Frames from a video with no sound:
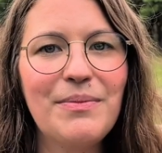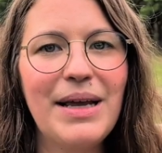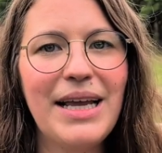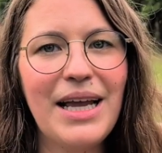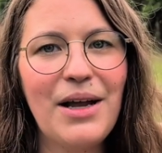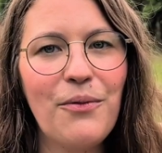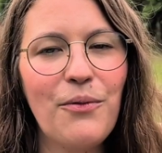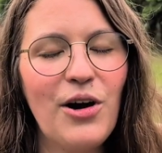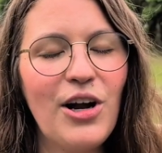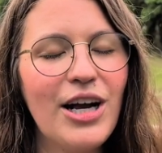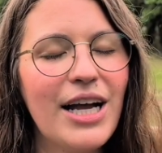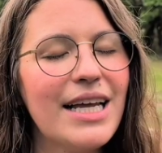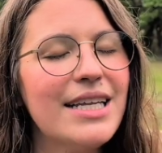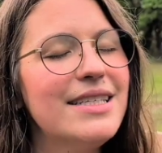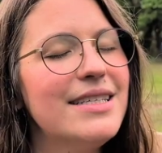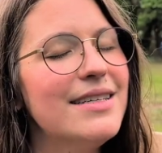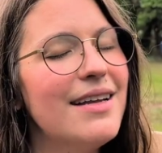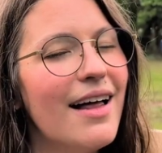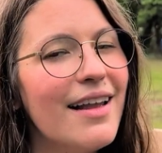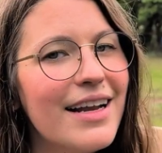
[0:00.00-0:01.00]
make it work.
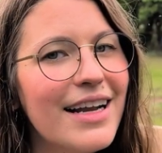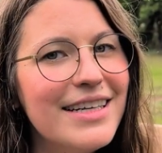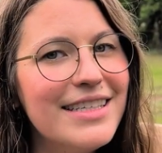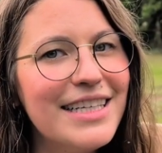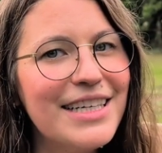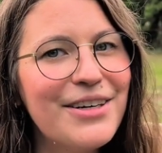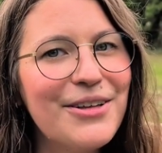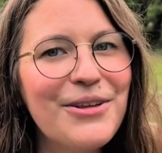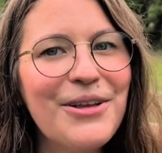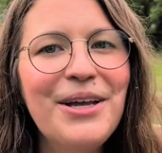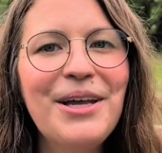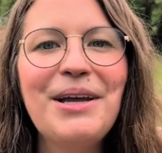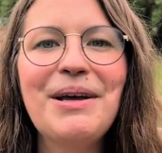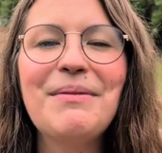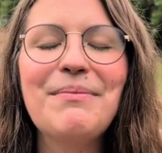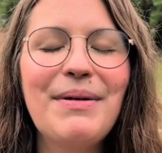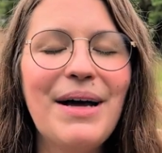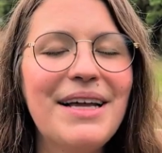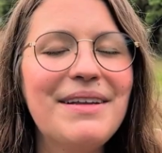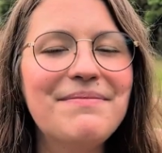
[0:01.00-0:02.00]
It's not ideal,
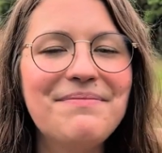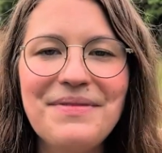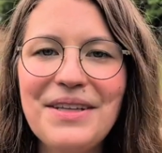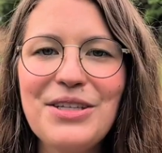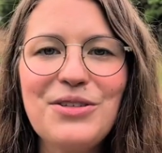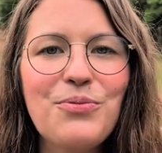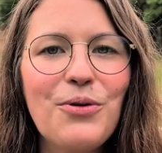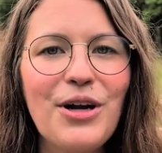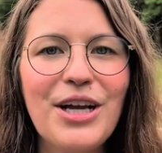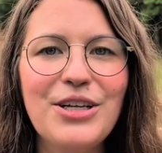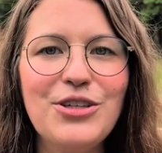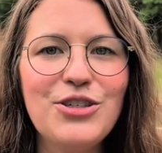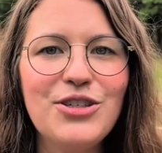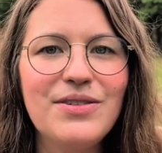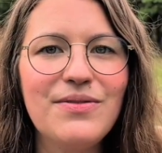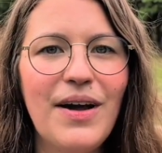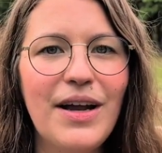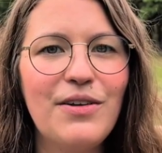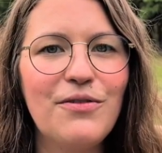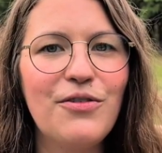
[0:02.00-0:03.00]
but it's working
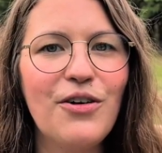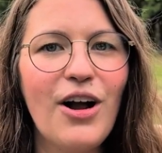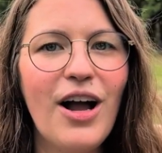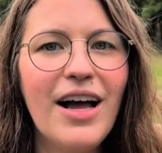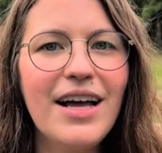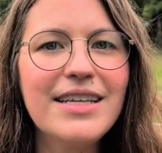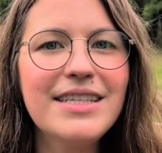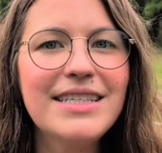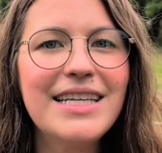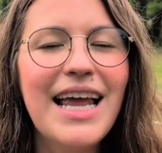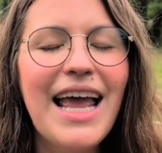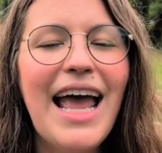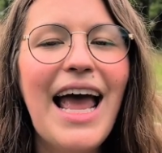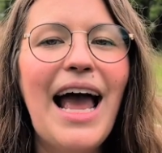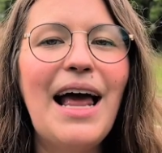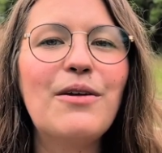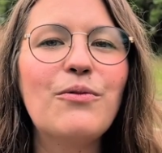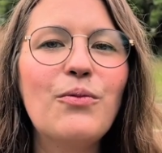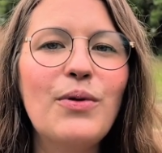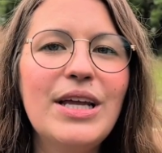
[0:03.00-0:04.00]
just fine for us.
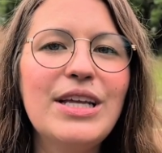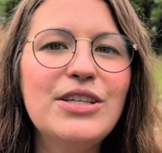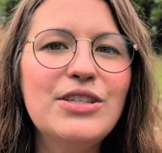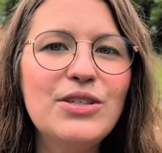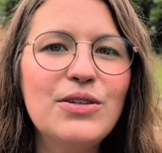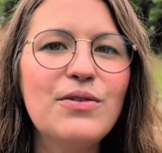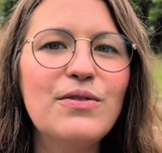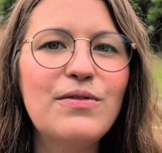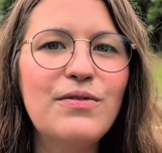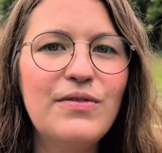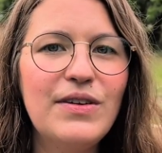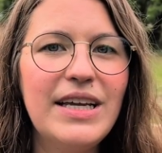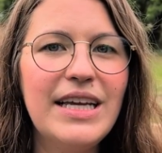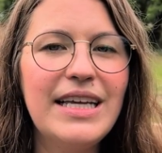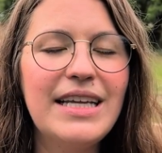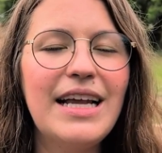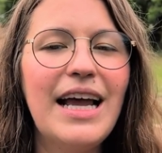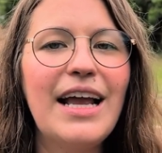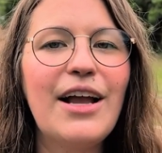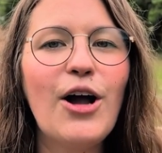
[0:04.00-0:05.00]
And we do
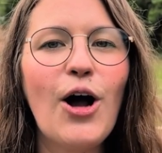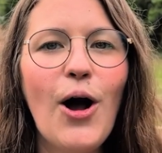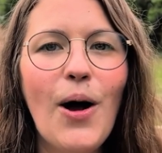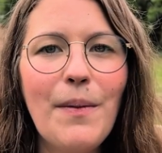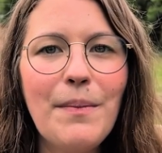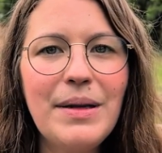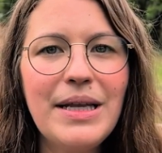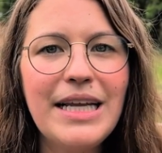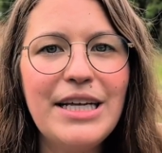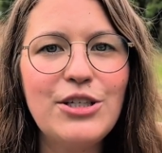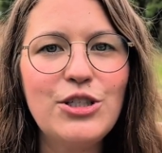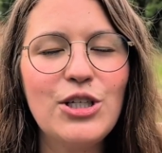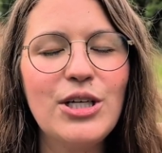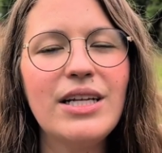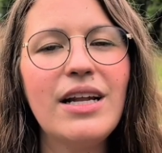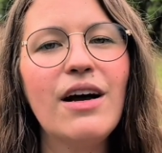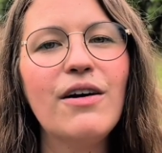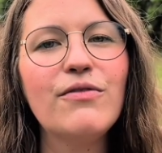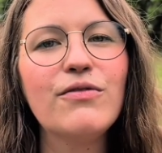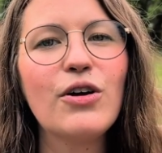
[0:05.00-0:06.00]
feed a
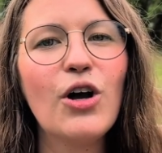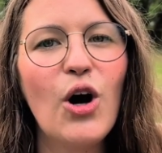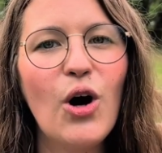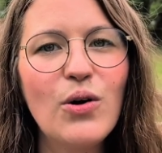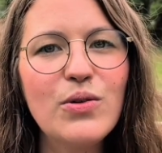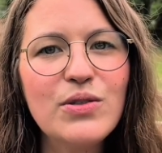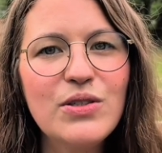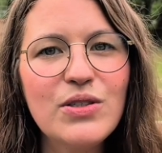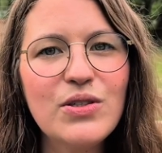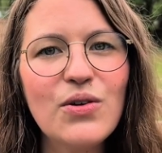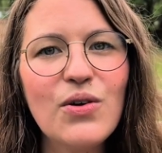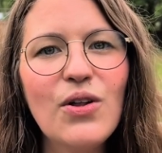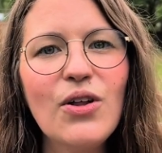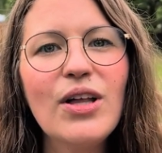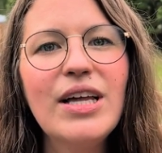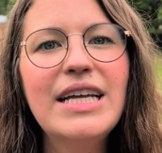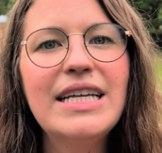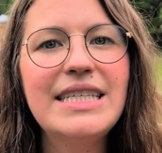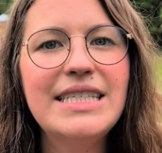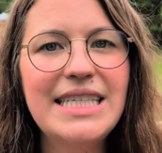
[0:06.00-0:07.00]
combination of
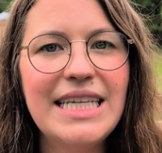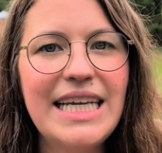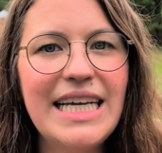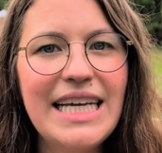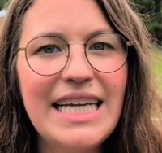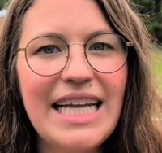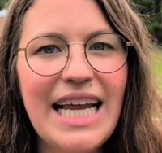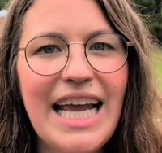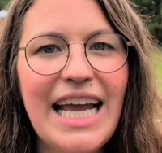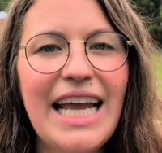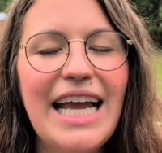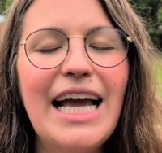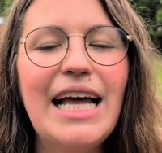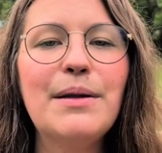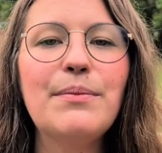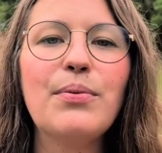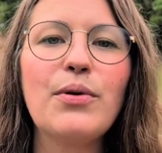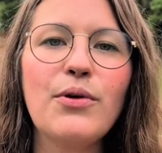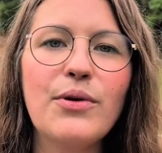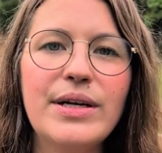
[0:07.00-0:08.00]
coastal, TNA,
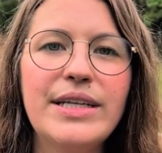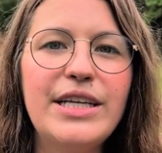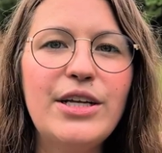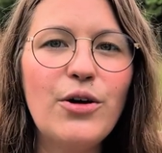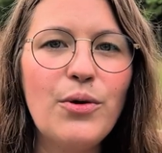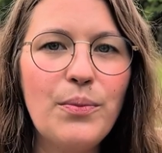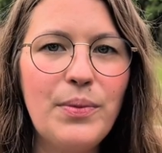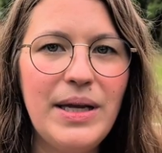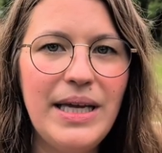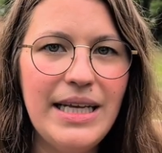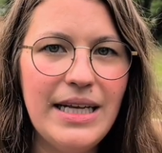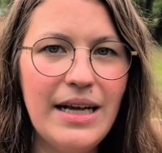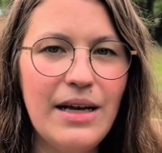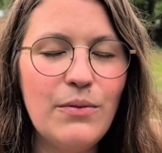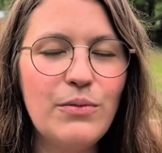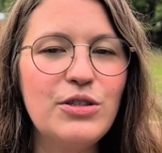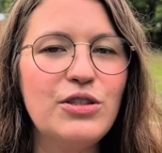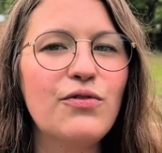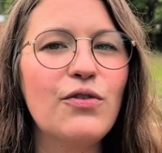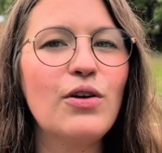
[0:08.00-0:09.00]
and perennial
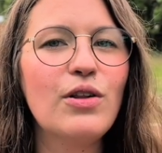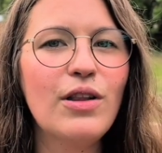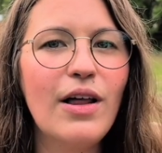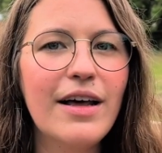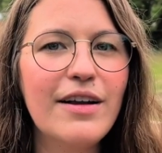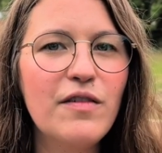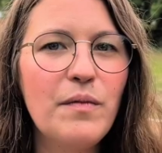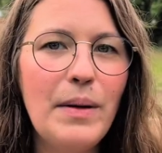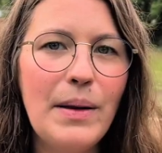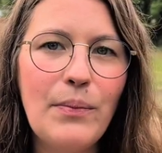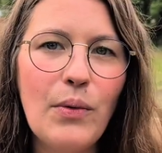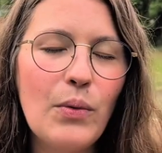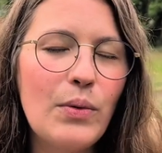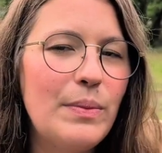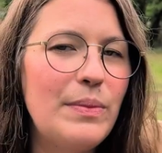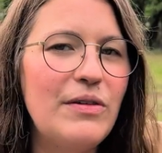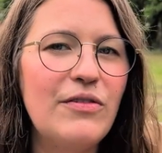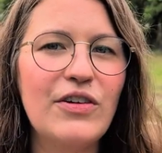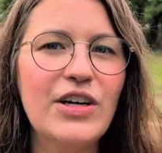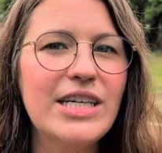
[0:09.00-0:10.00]
peanut, which for a lot of people
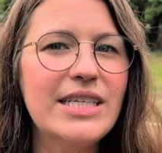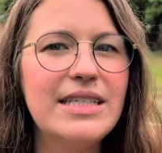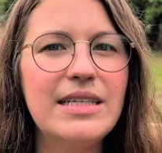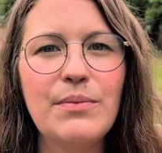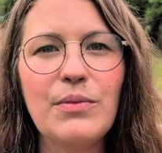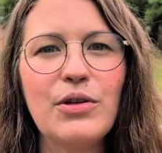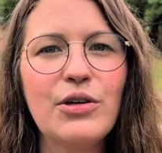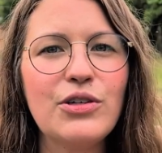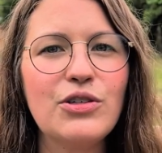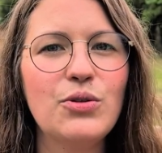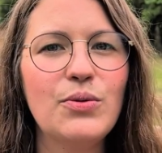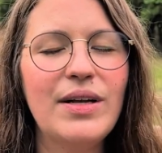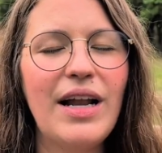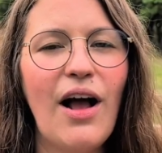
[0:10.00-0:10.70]
would be very similar to an